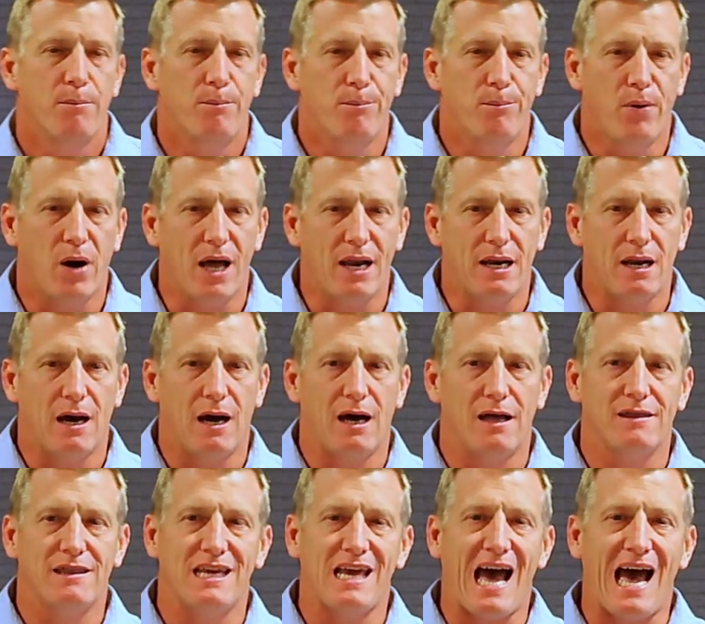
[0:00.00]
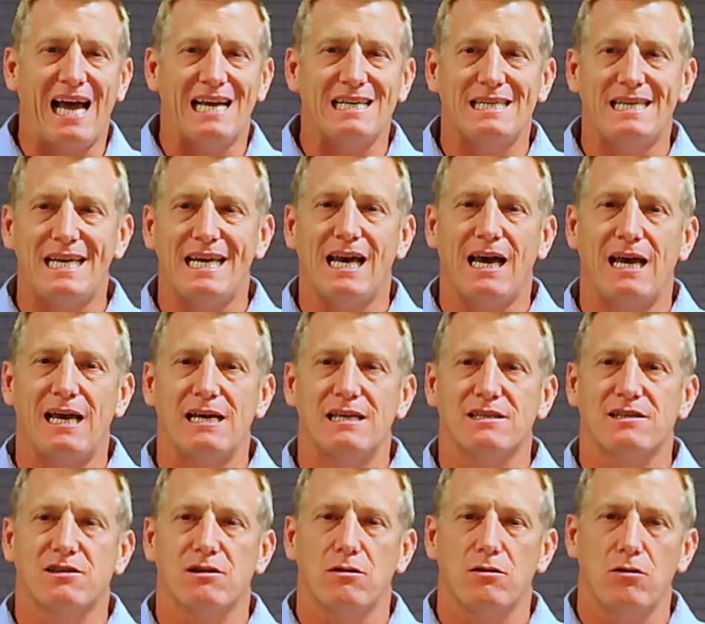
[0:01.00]
But uh, the idea
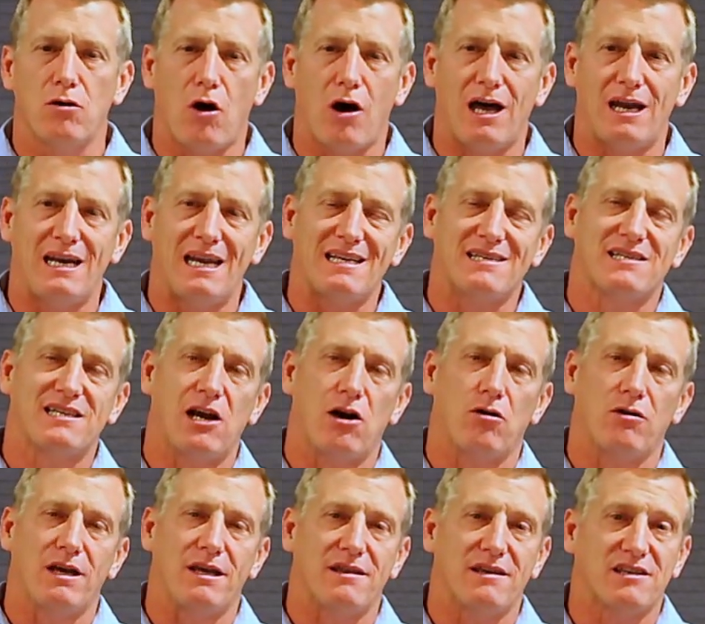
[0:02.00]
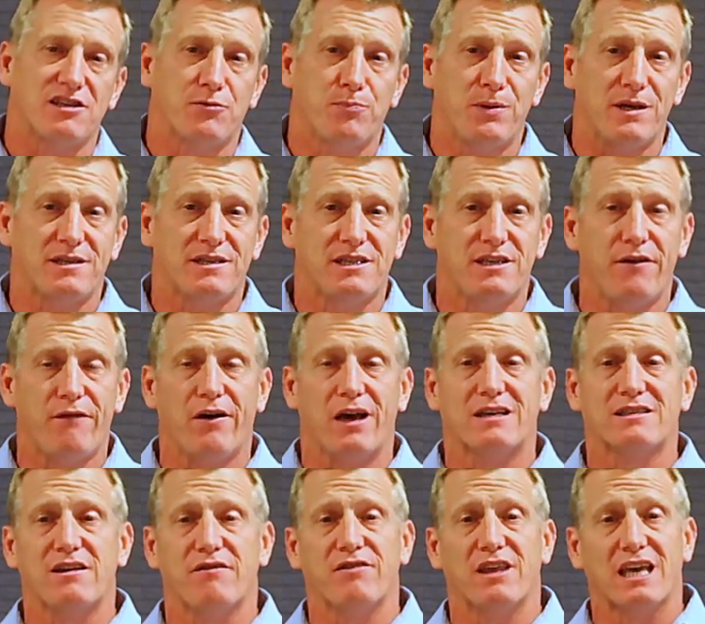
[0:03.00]
is not necessarily the
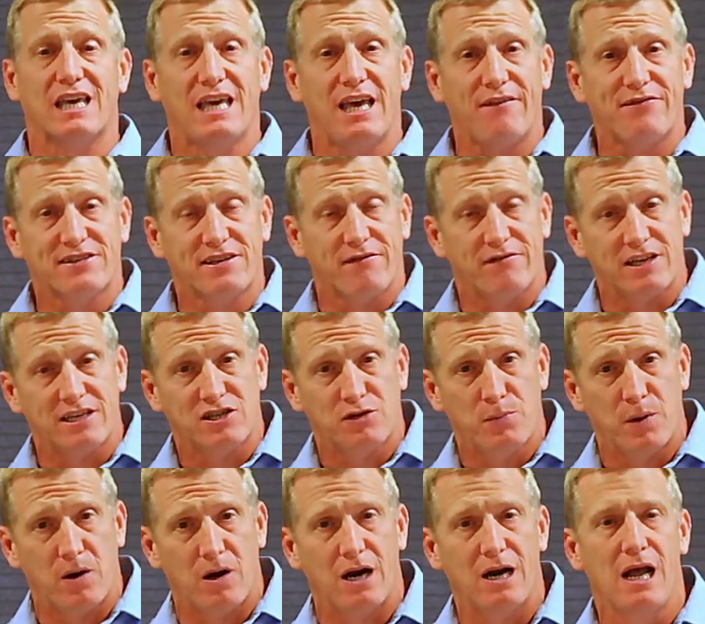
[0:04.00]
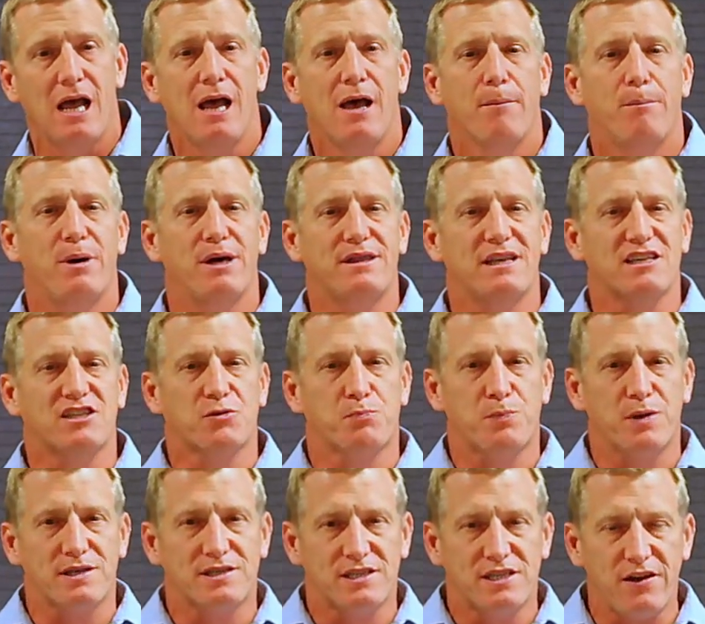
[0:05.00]
specifics of the gifts of the Spirit, but the
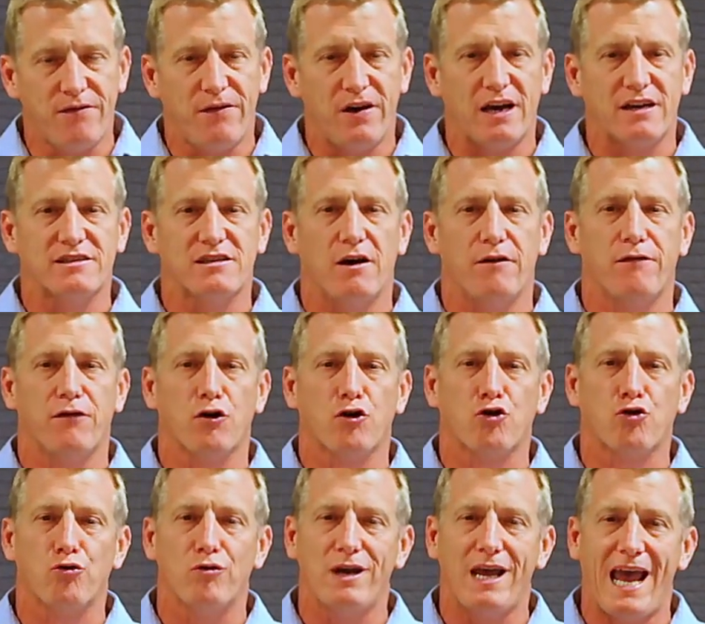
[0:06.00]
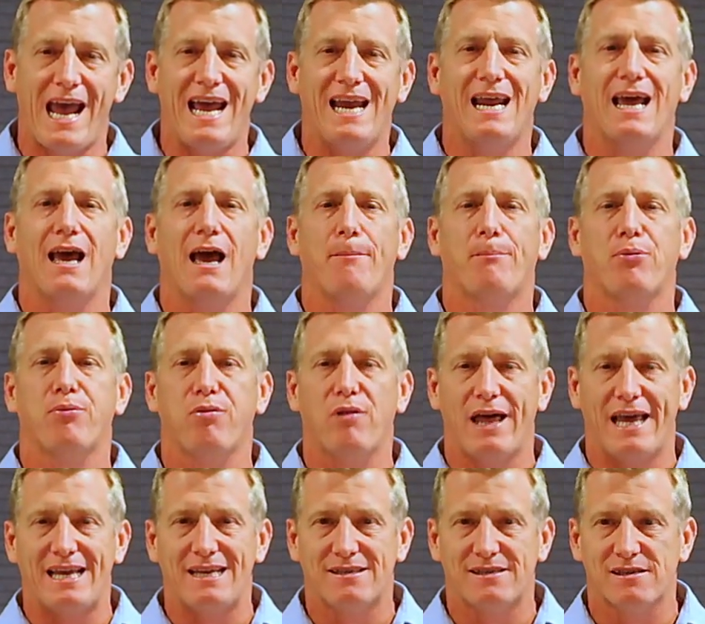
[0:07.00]
specifics of creating a
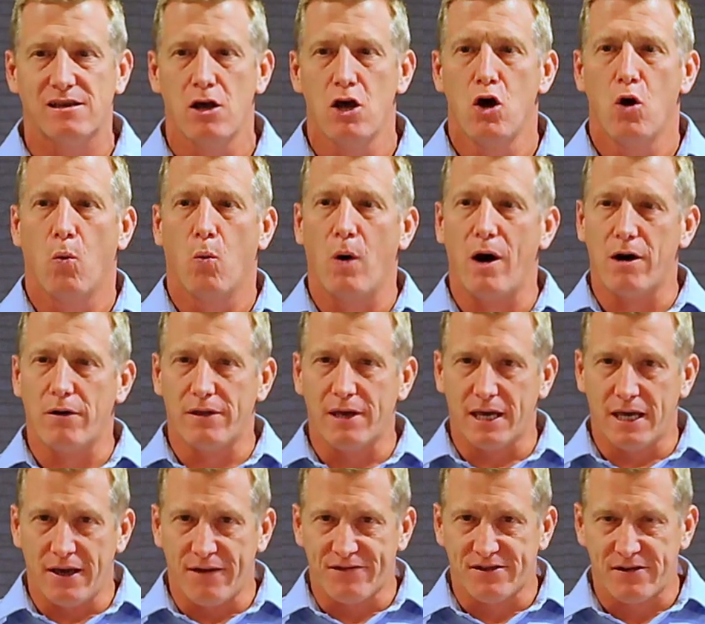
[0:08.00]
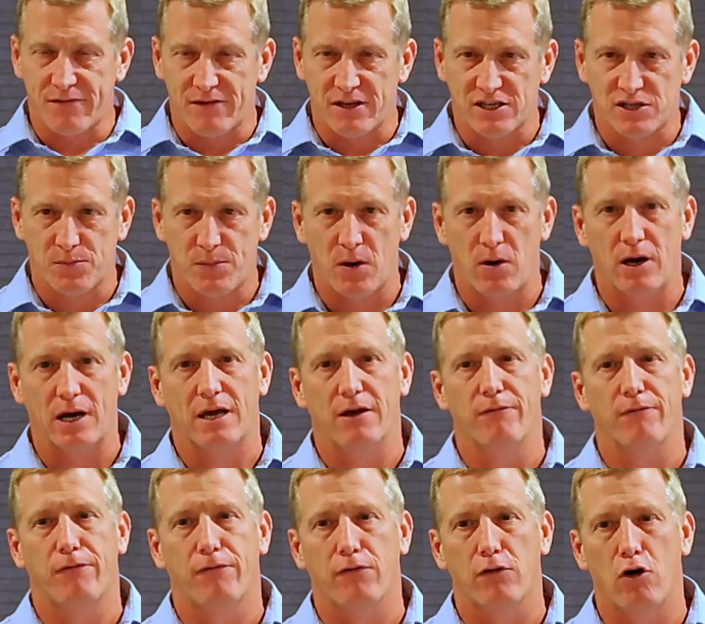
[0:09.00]
place where the gifts of the Spirit can
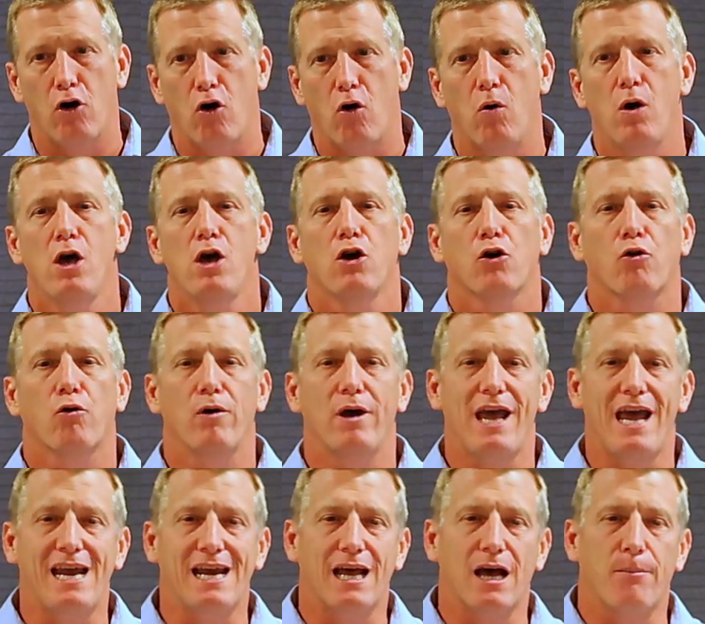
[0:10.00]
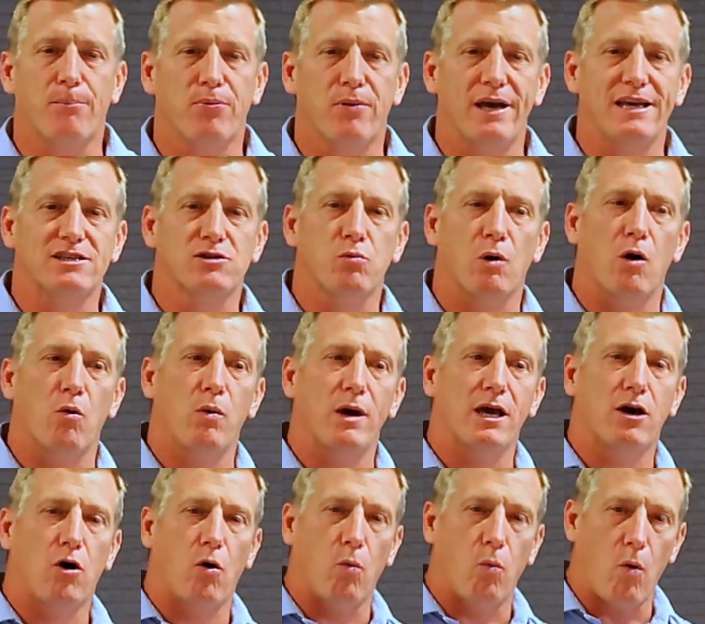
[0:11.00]
flow, creating a place where we
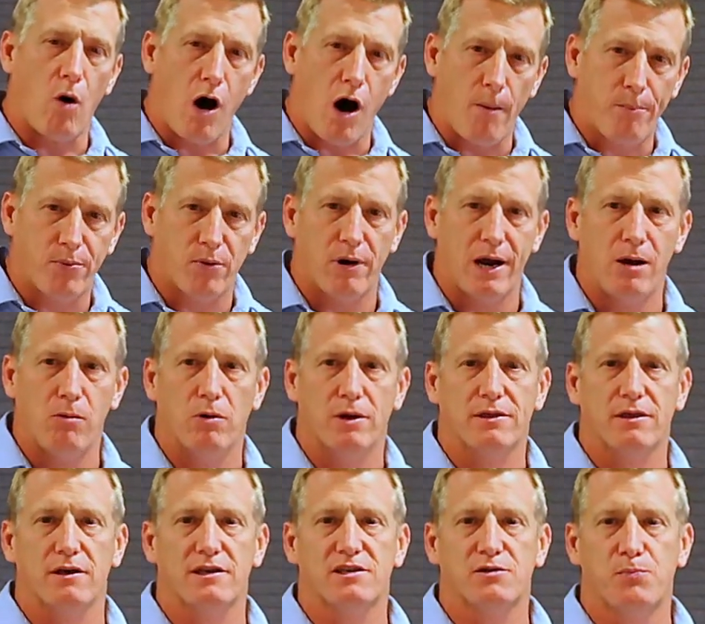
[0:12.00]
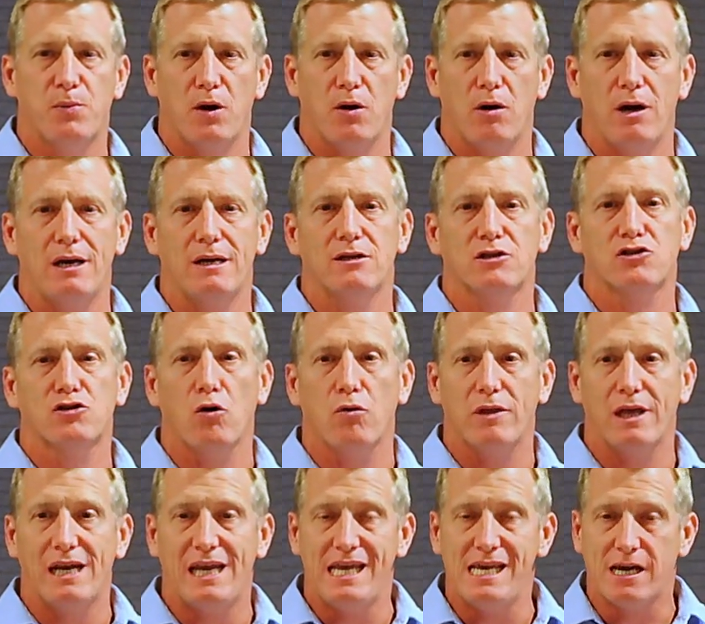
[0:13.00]
cooperate with the Spirit so
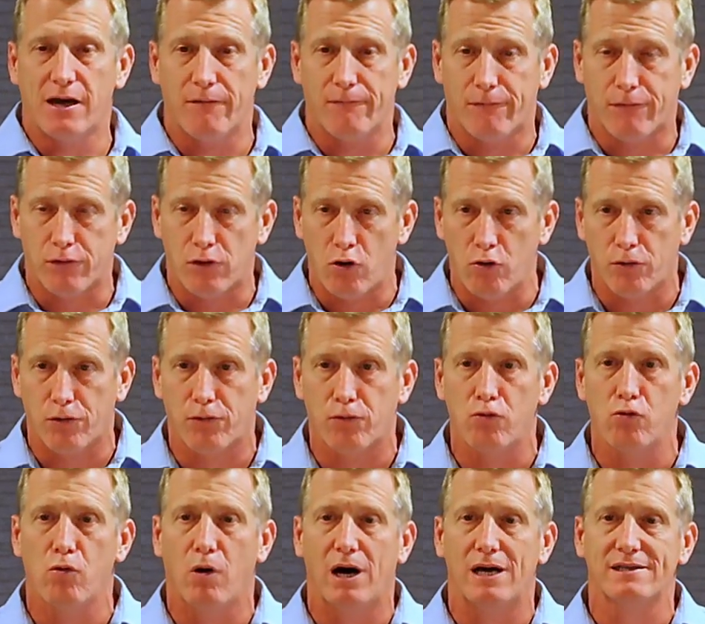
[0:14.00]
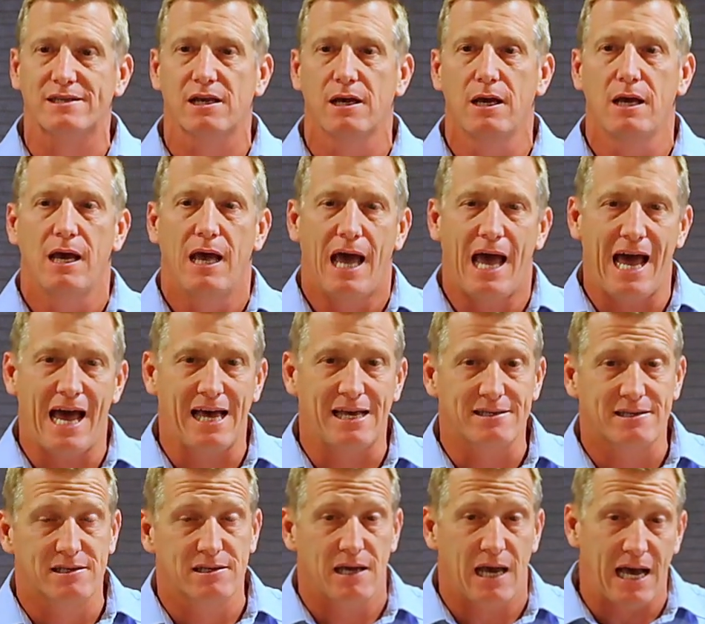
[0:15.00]
that He can flow through us
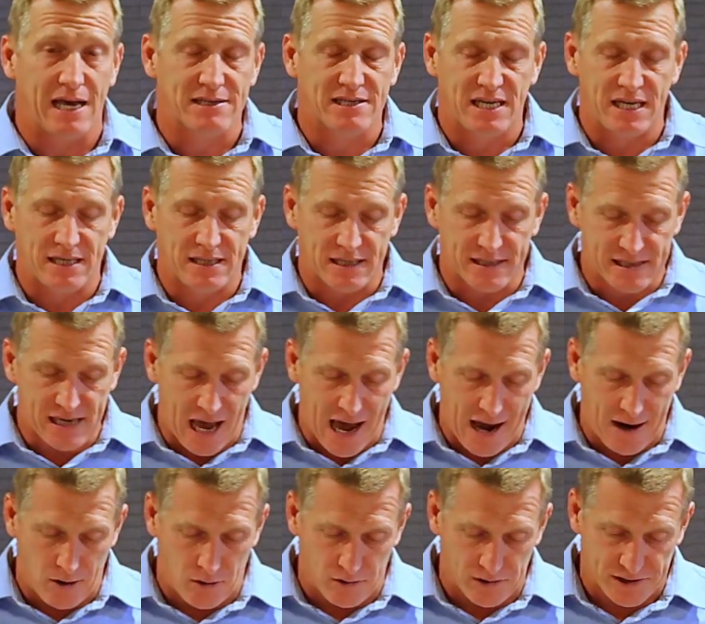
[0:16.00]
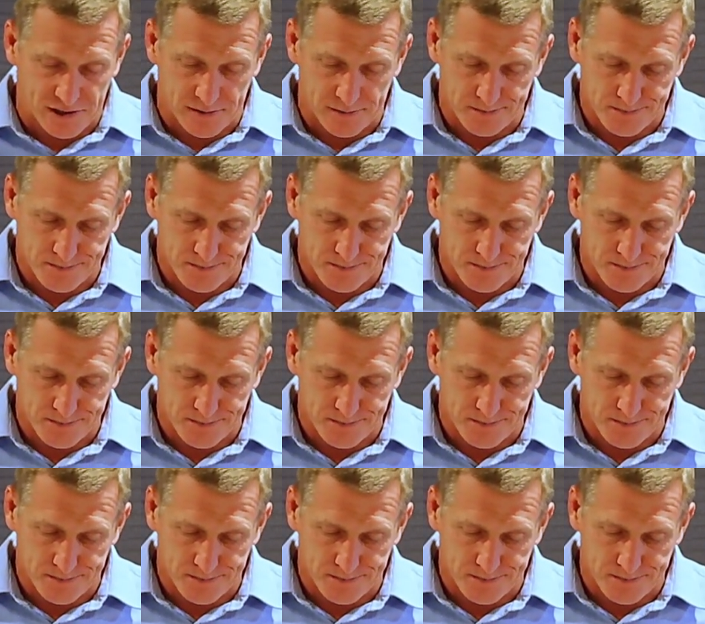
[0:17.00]
as, as He desires.